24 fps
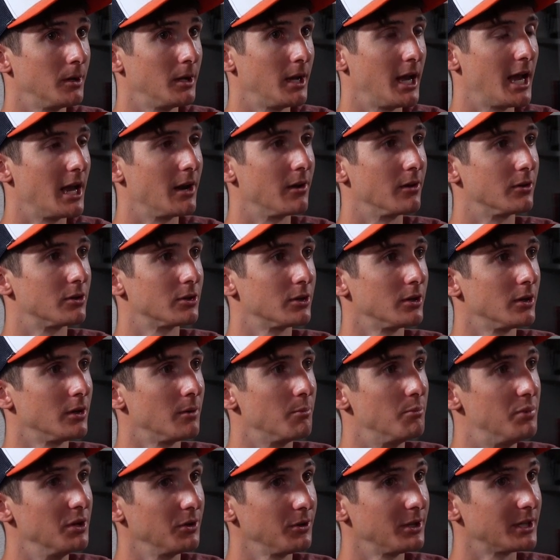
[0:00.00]
And
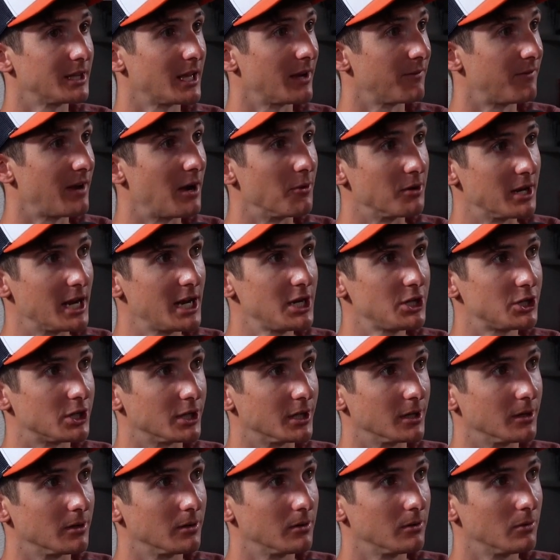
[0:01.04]
building that
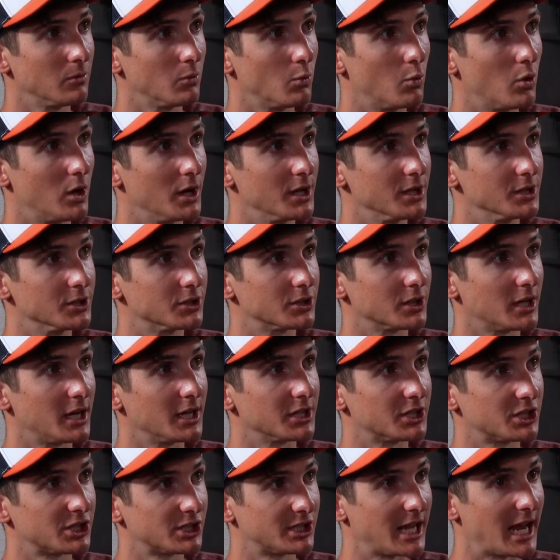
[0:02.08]
foundation was
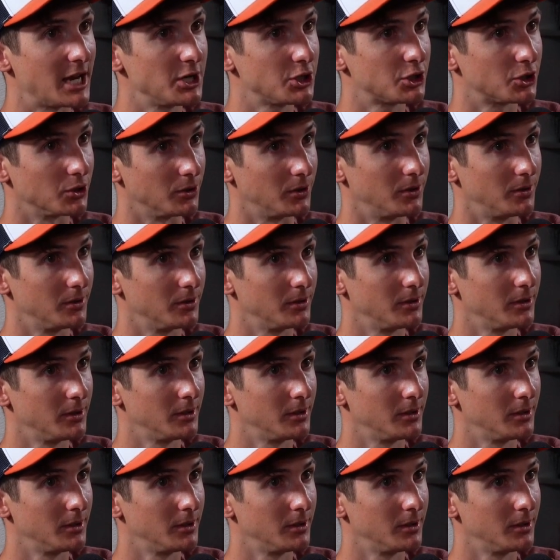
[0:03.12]
essential.